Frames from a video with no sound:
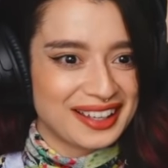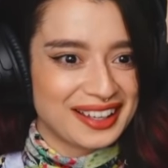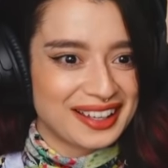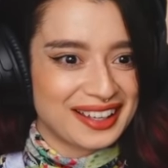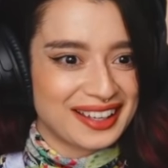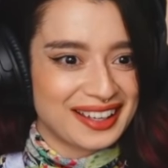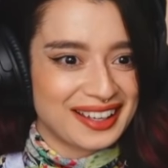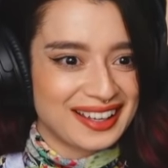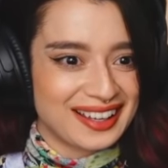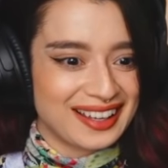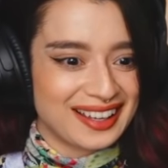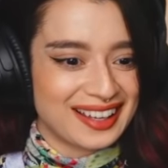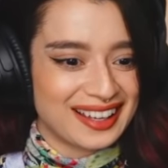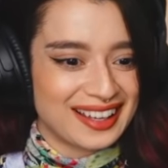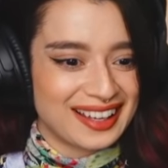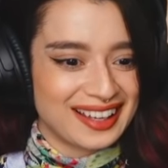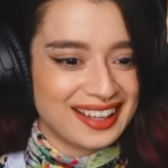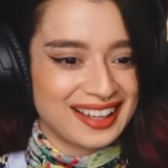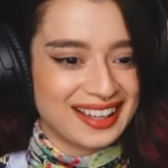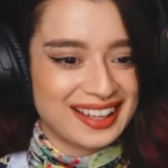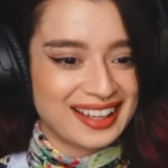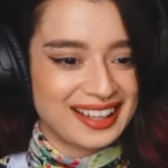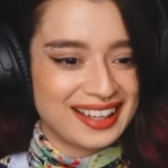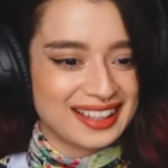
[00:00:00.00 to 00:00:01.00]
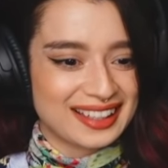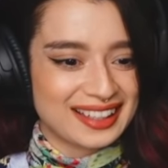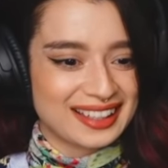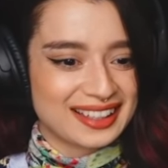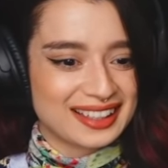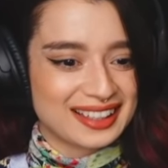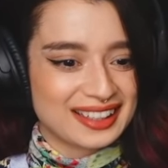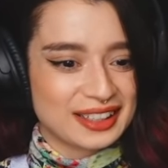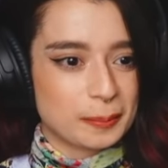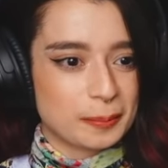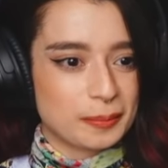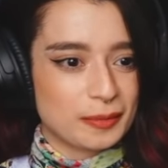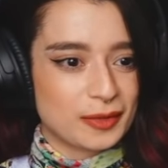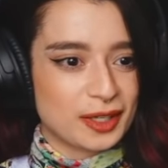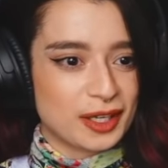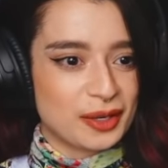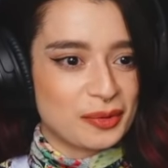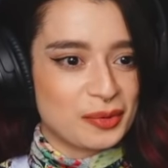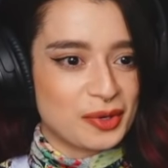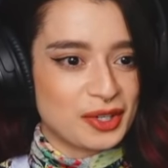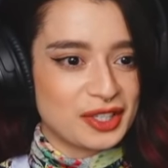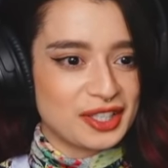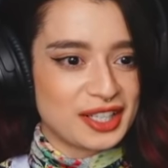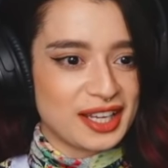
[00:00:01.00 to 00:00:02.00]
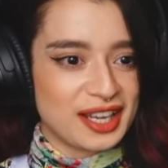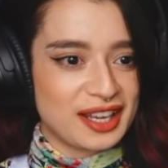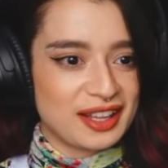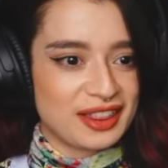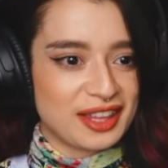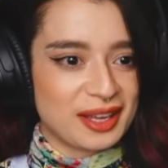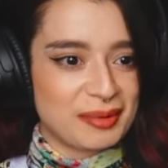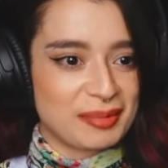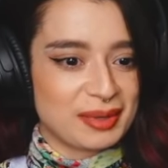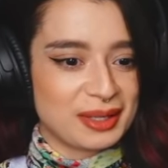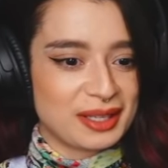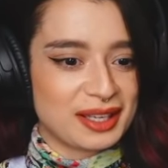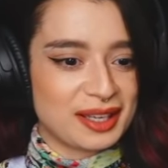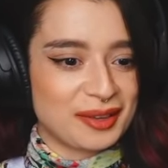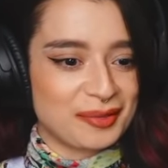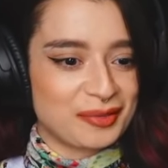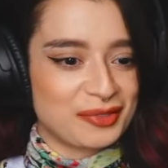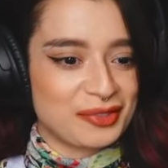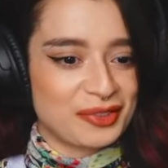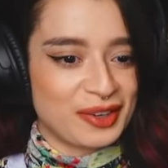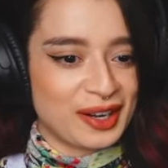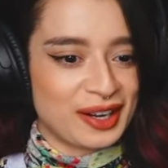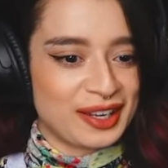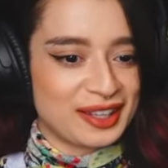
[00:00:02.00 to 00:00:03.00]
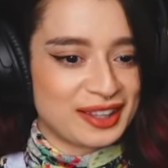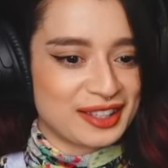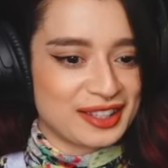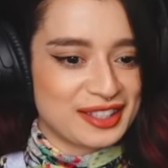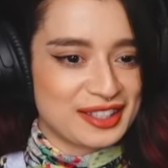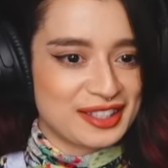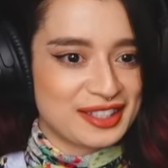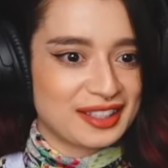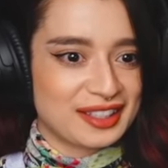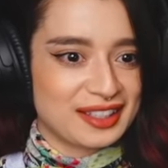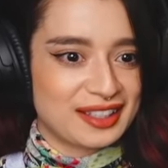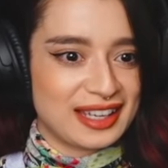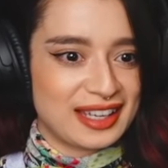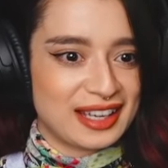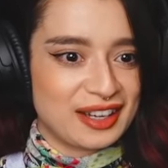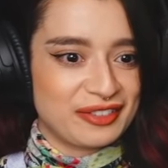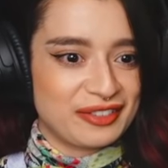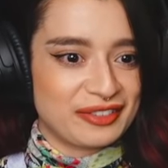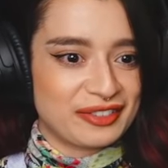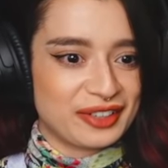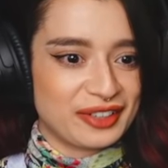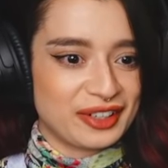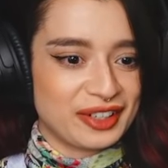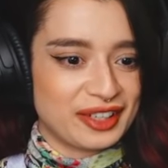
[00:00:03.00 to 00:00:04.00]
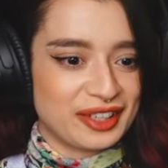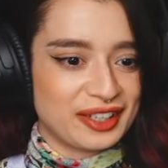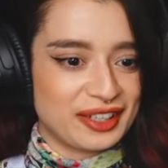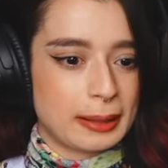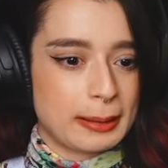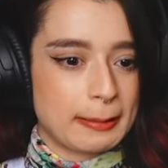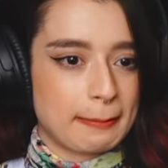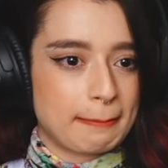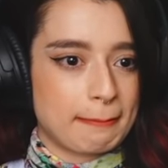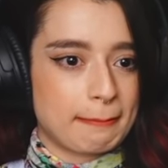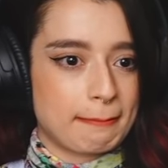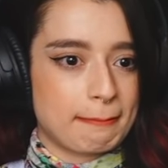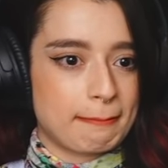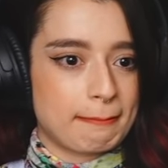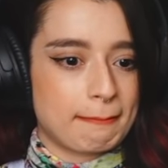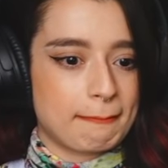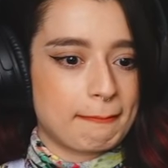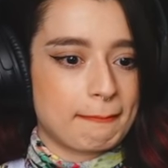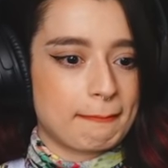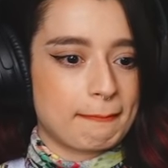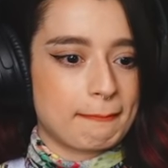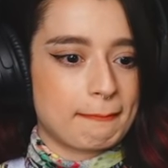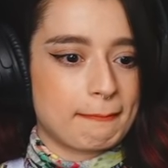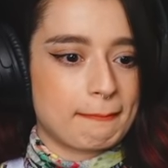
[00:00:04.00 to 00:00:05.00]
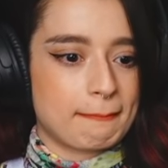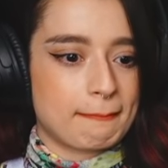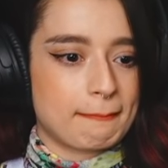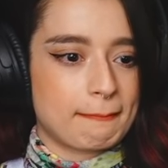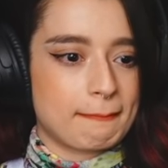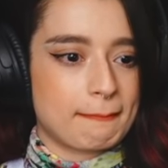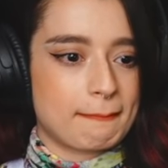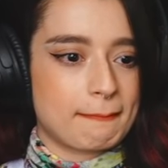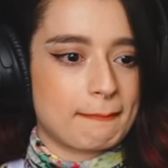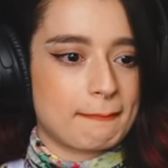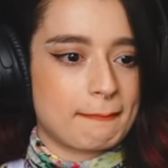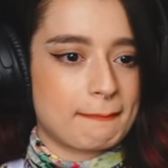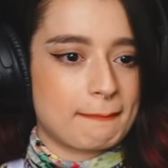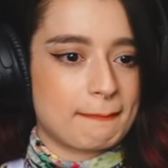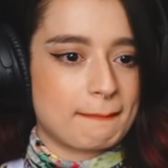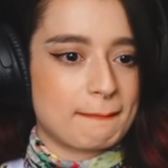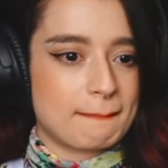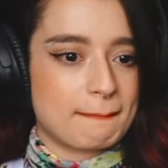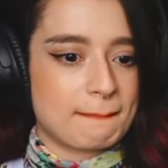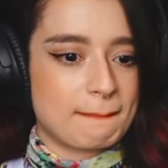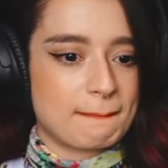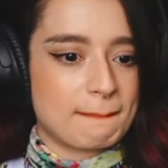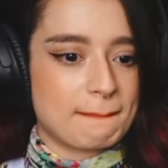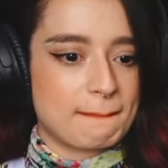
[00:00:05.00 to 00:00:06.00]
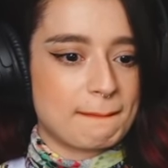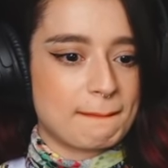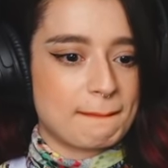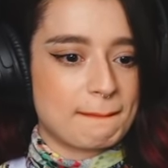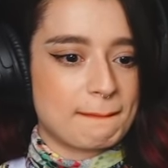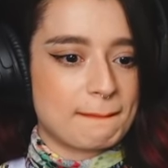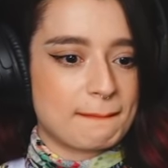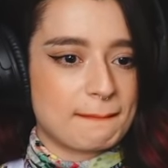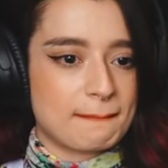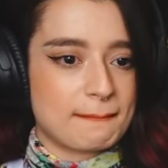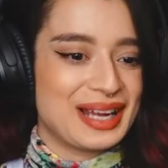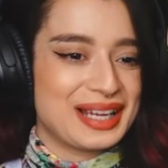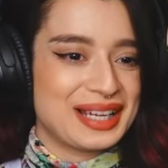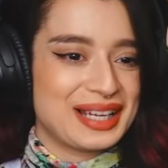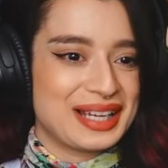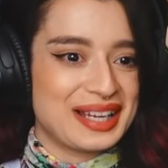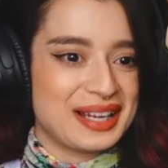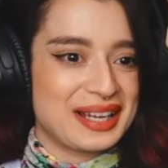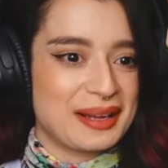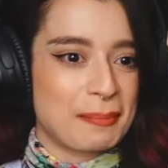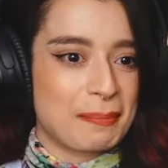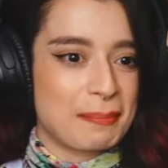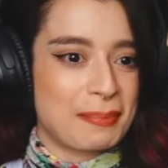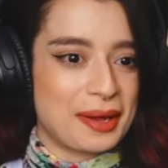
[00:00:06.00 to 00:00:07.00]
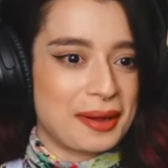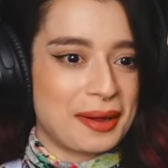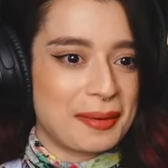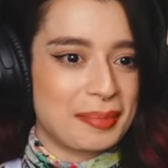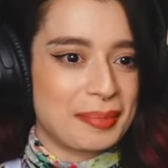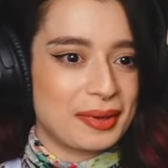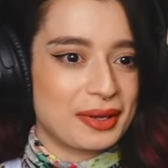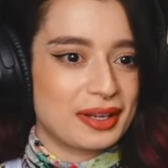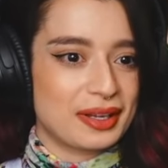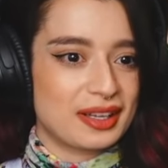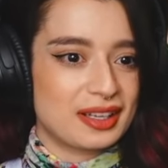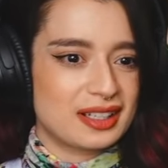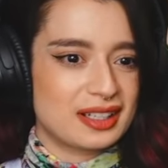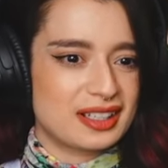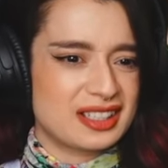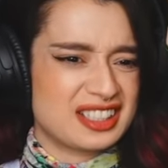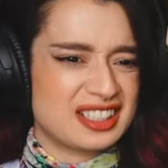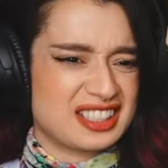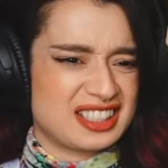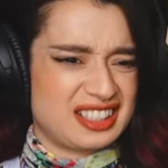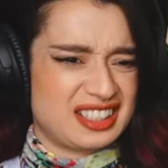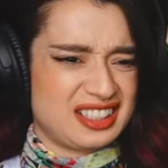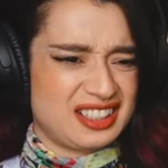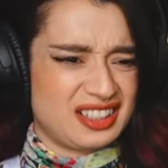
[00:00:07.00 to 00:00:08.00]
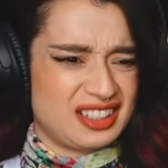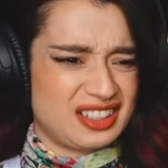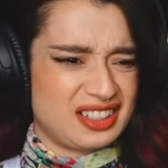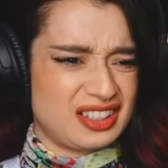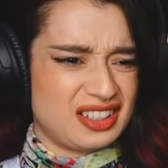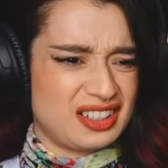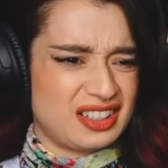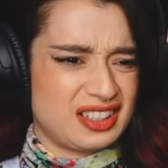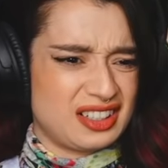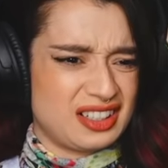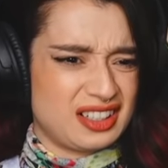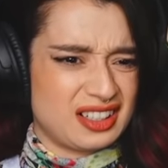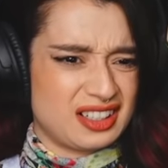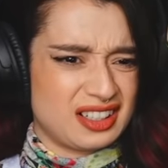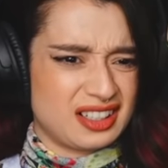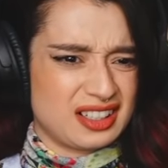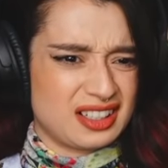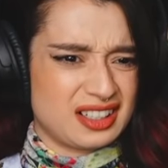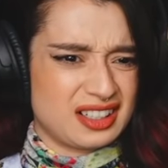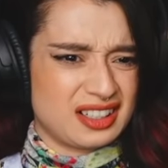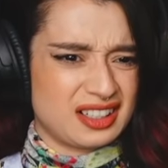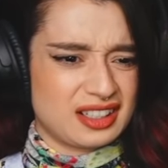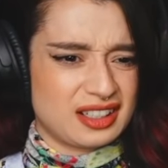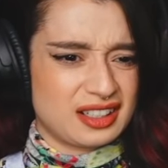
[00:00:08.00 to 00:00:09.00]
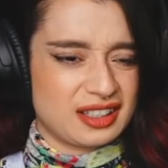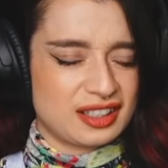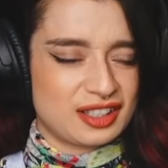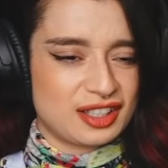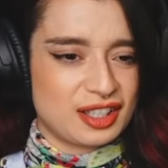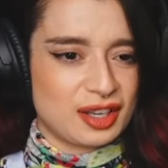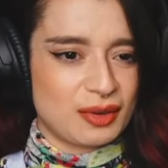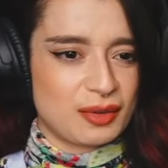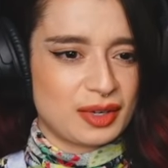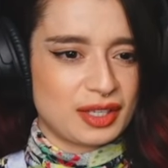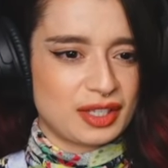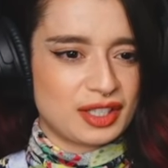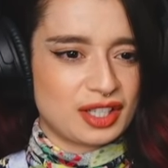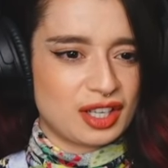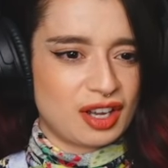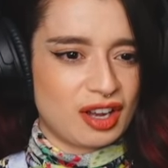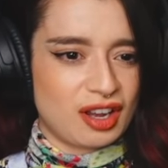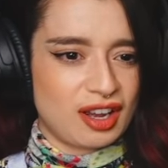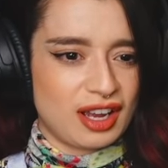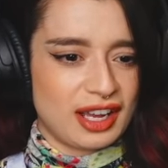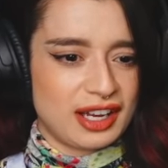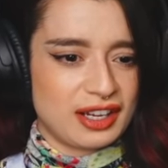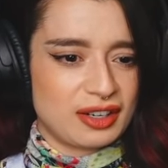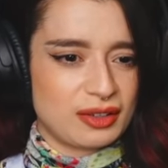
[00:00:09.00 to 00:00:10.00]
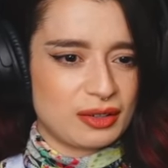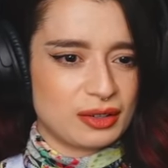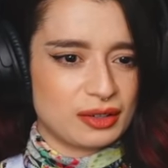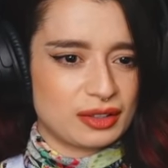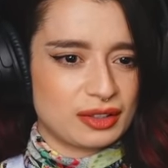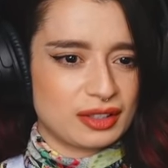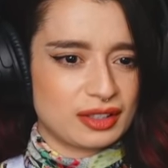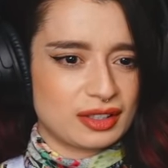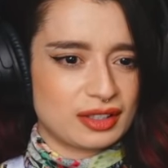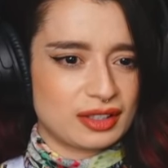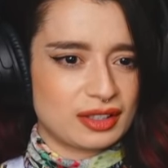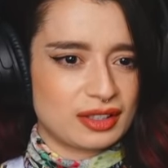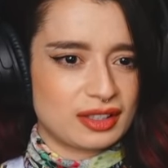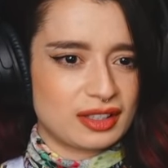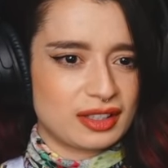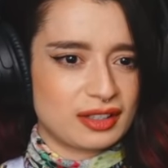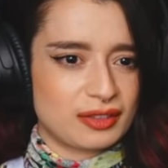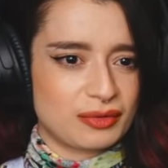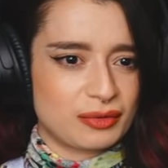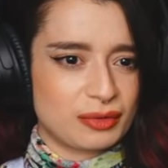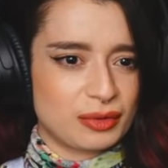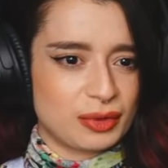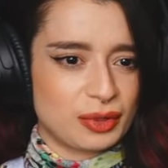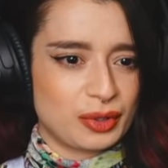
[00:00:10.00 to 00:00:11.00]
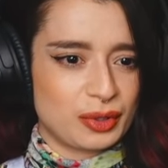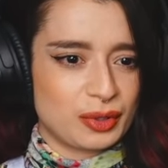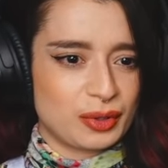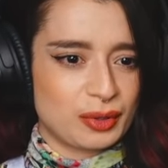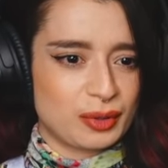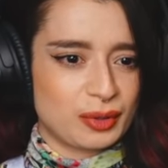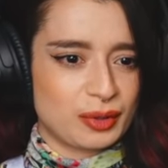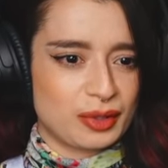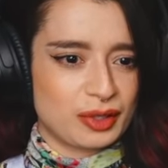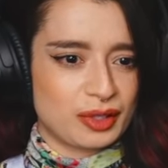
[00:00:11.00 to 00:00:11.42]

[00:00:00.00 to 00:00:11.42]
Everyone take a scare. I wonder how they became friends. How funny. I borrowed a pencil. Forgot all my stuff. Bob. Yeah, there we go. That'll get it. So entitled and rude.